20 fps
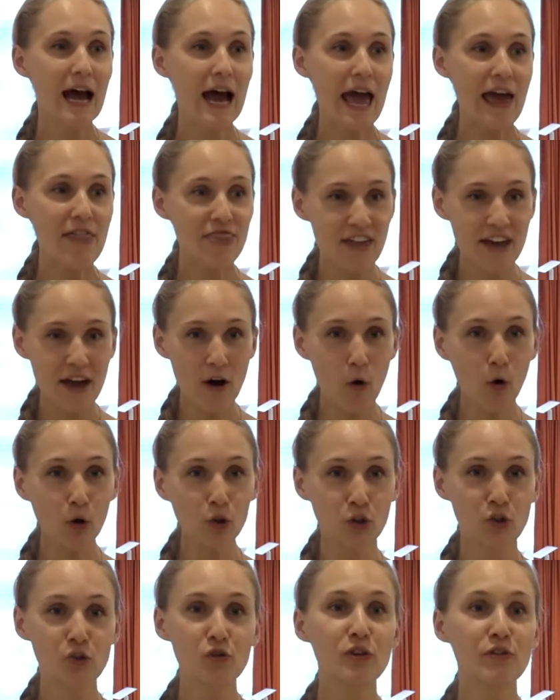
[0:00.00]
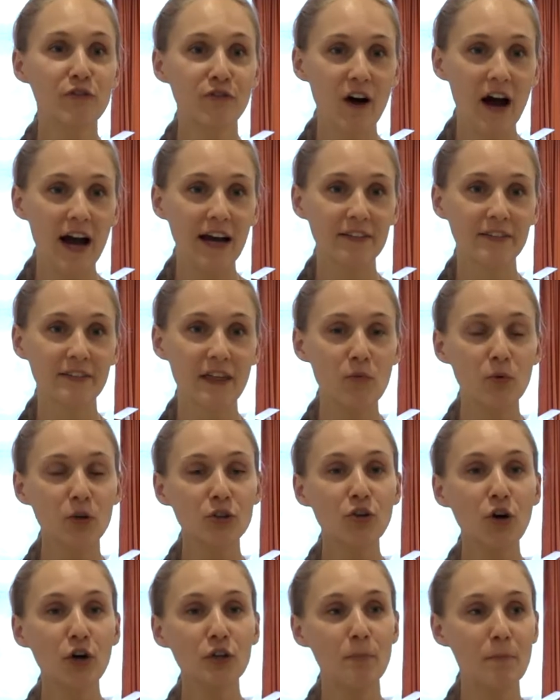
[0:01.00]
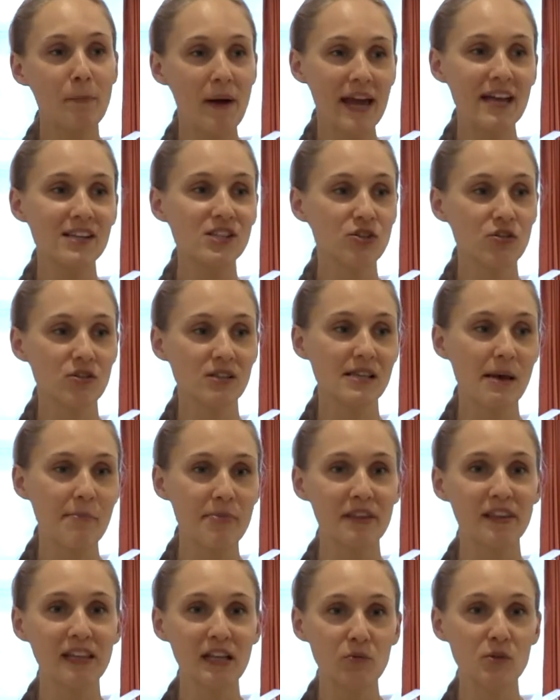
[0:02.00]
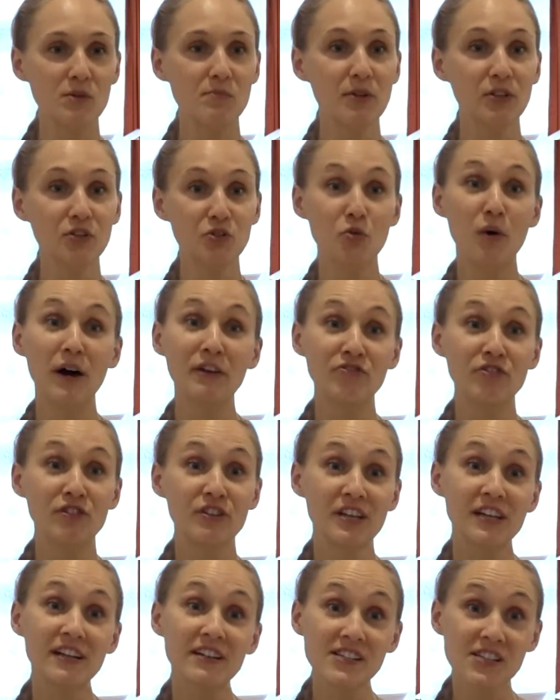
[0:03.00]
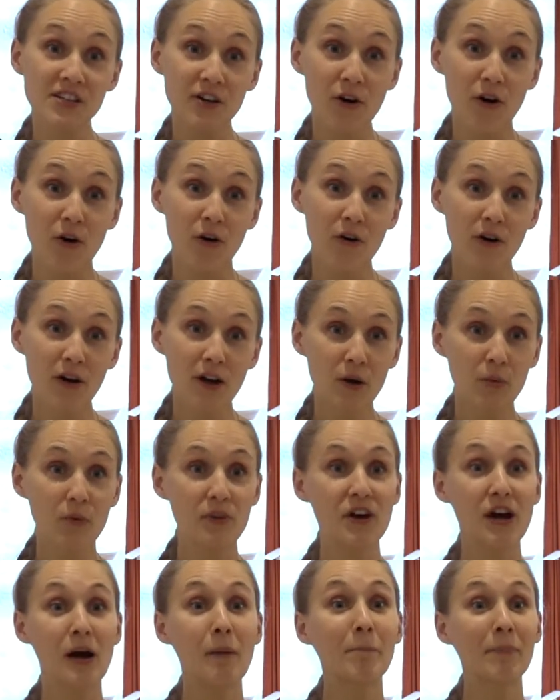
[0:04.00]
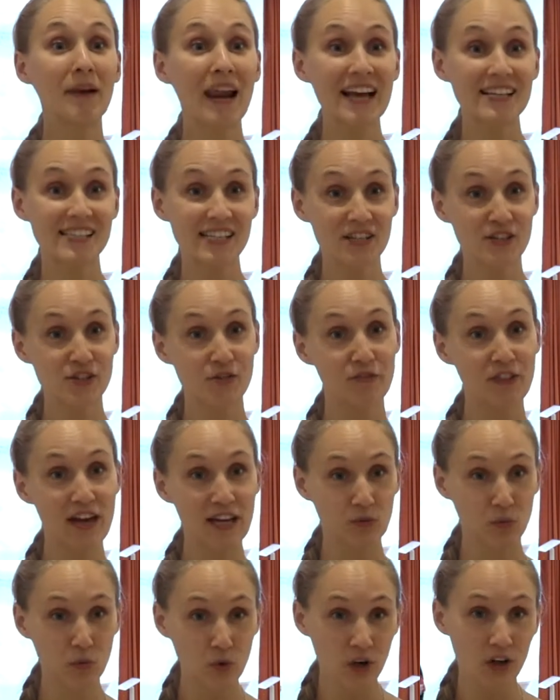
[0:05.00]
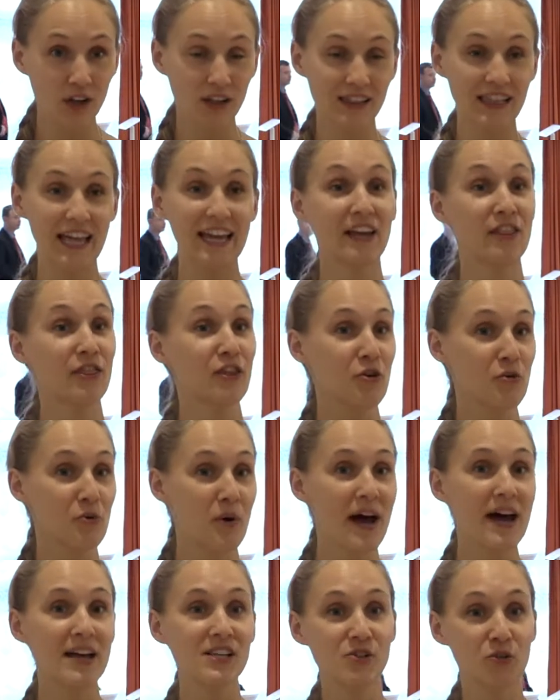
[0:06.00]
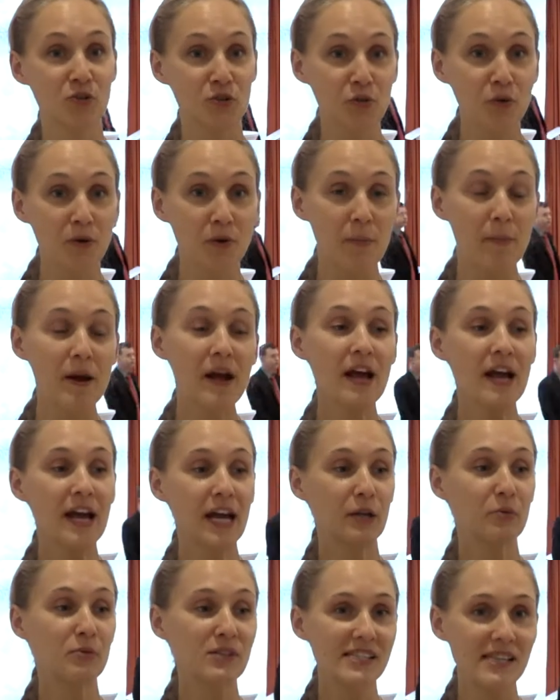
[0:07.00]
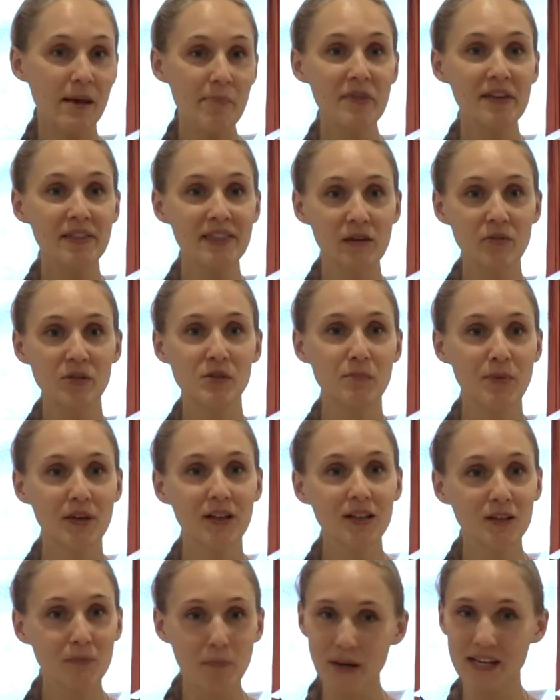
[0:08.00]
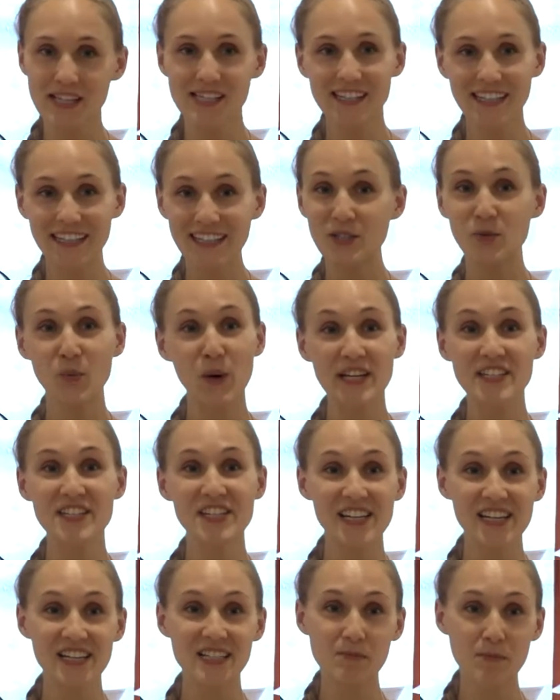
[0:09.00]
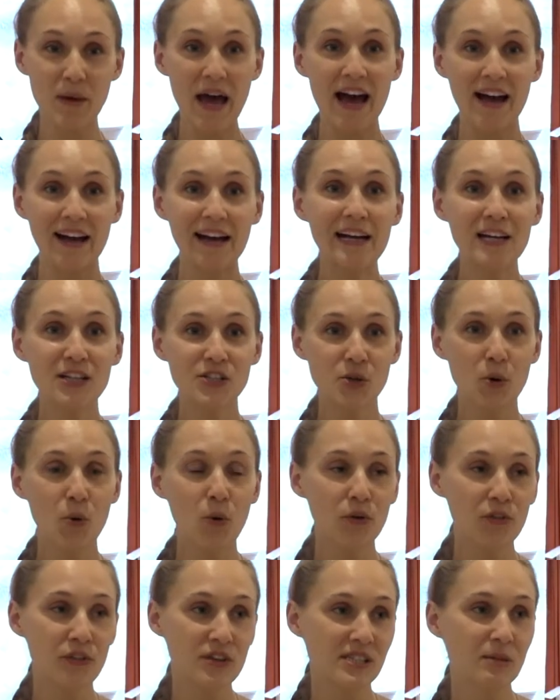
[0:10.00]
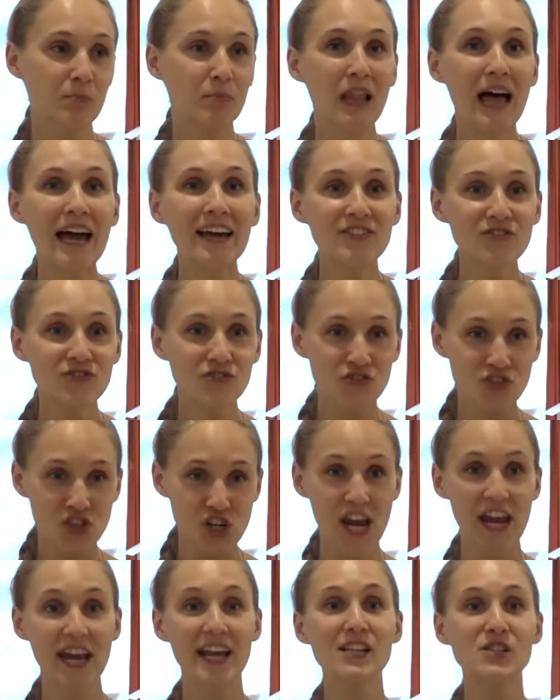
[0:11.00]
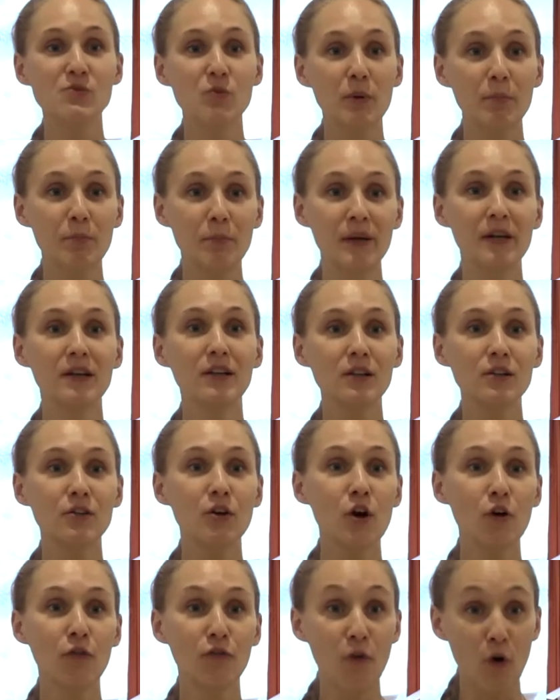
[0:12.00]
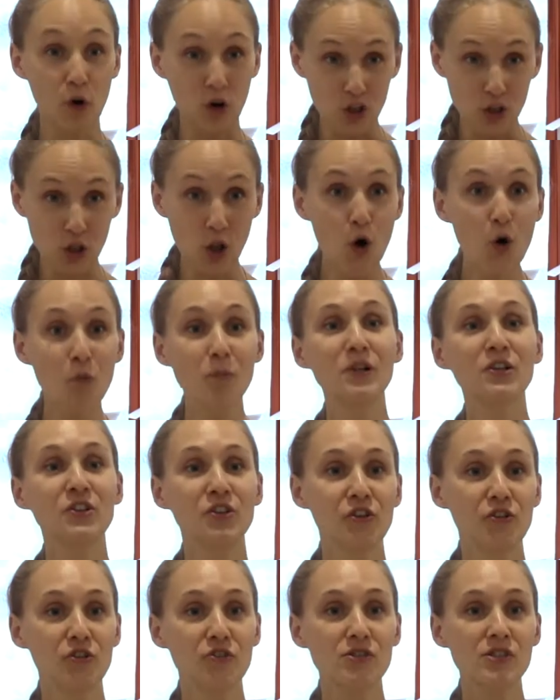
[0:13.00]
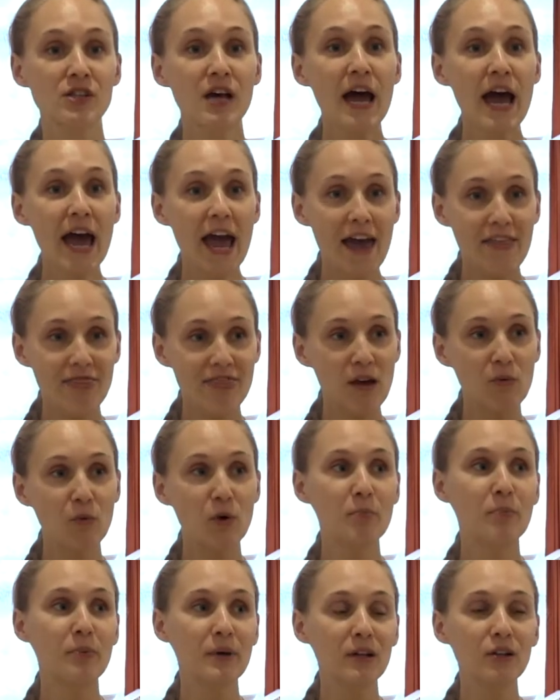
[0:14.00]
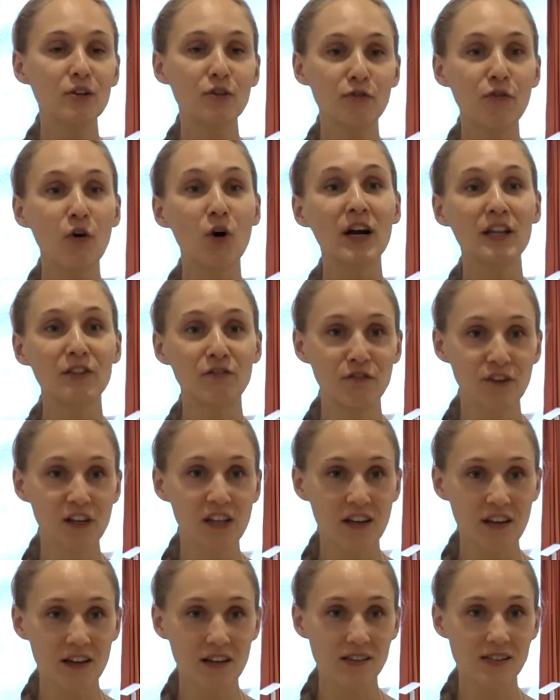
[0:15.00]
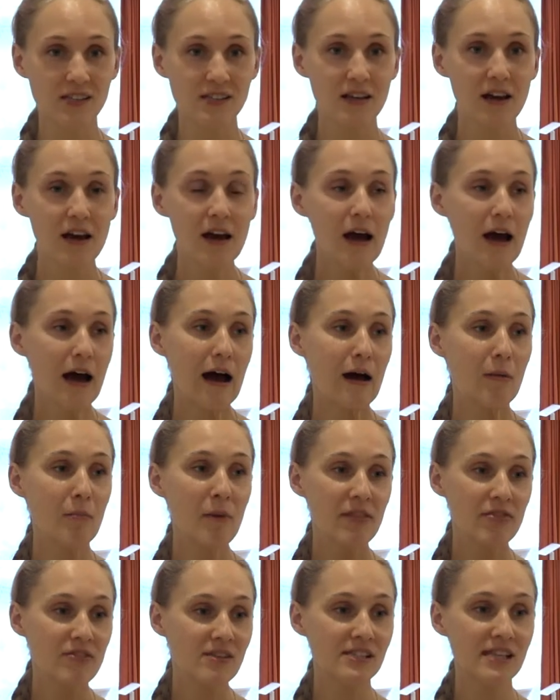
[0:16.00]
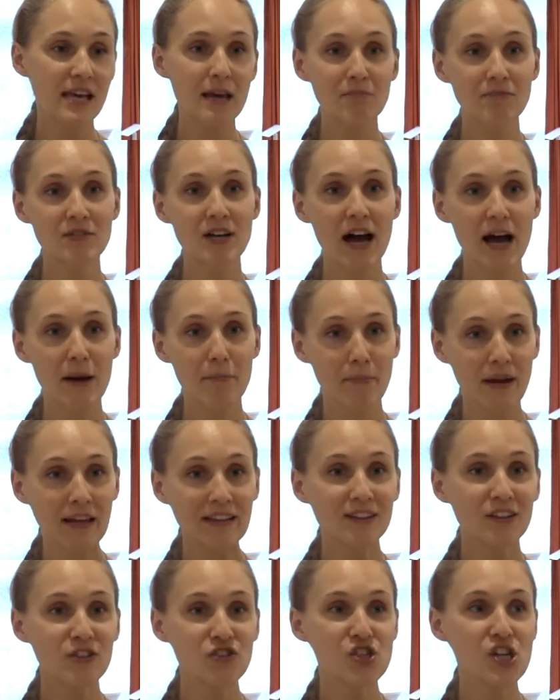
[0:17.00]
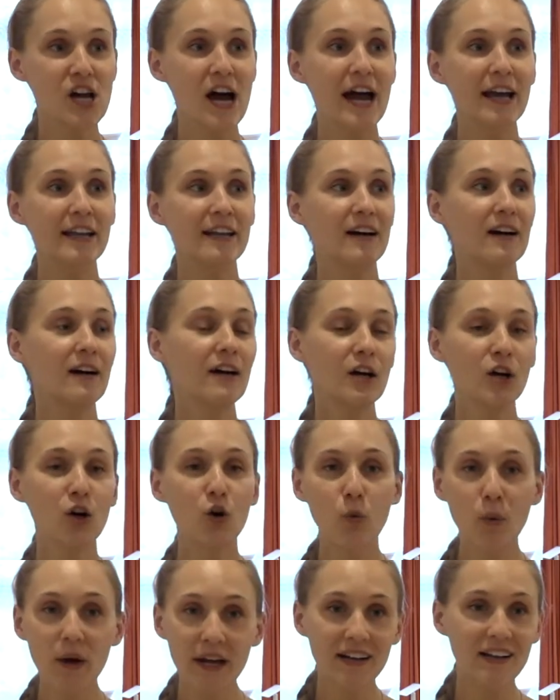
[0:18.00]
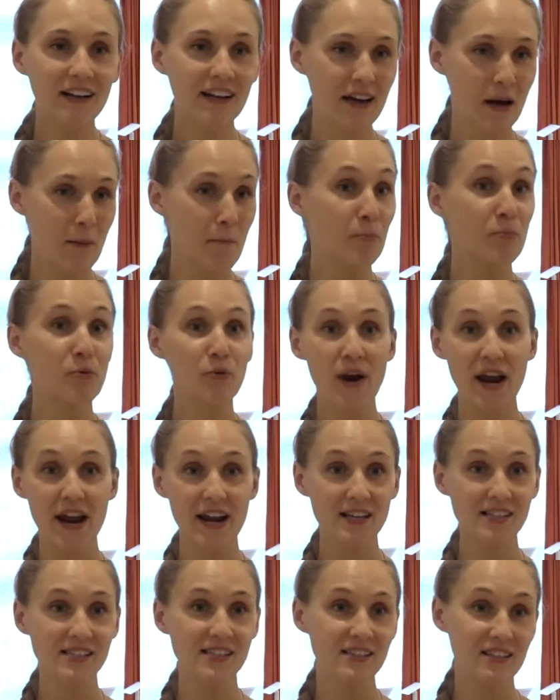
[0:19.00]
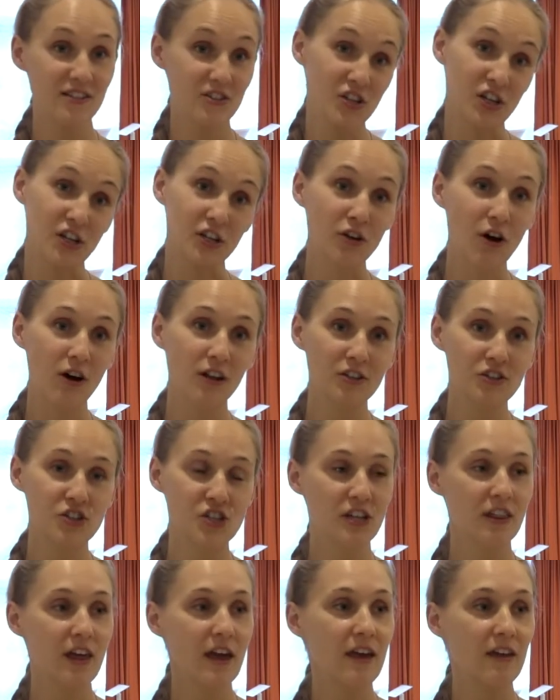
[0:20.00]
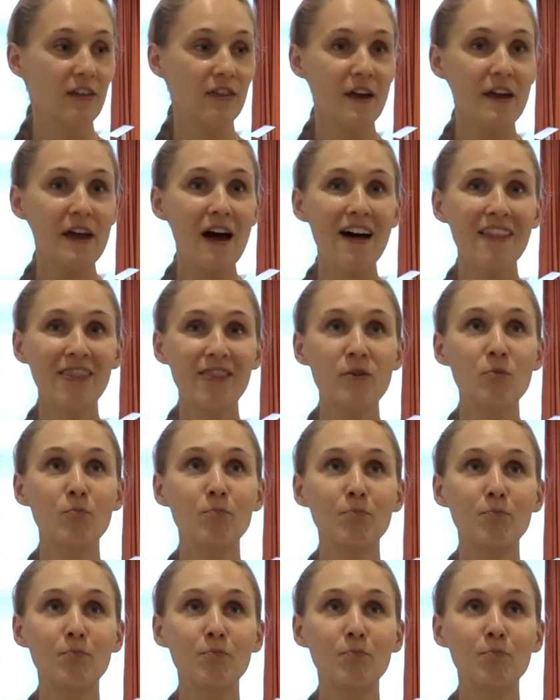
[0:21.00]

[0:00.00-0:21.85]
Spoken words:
and they are all unified. They were not based on something that was built 200 years ago with the complexities of that world, like in the US or Europe. It was something that was built basically 20 years back. So the supply chains were built for global use, and they were built for convenience. At the same time, mainland China quickly embraced technology. They are the